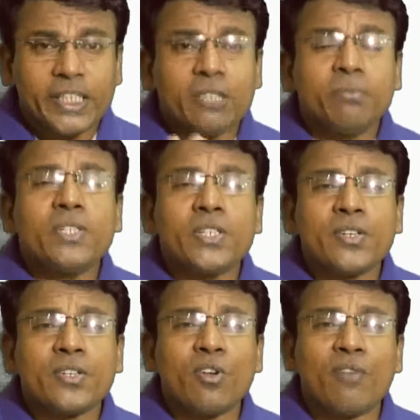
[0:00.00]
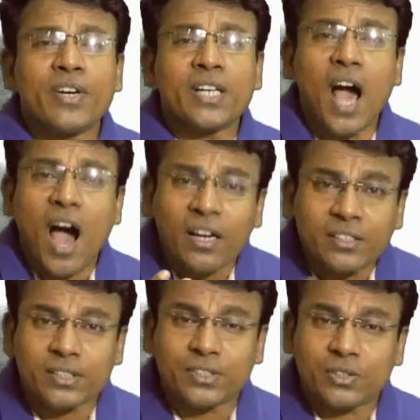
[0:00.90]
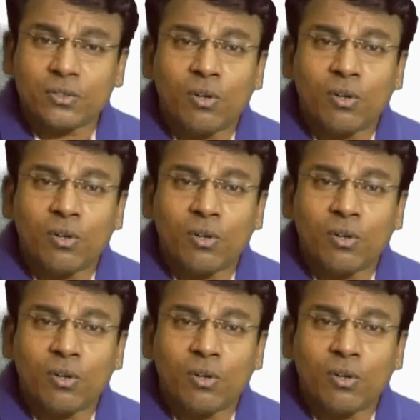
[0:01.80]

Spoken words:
imitation of an artist,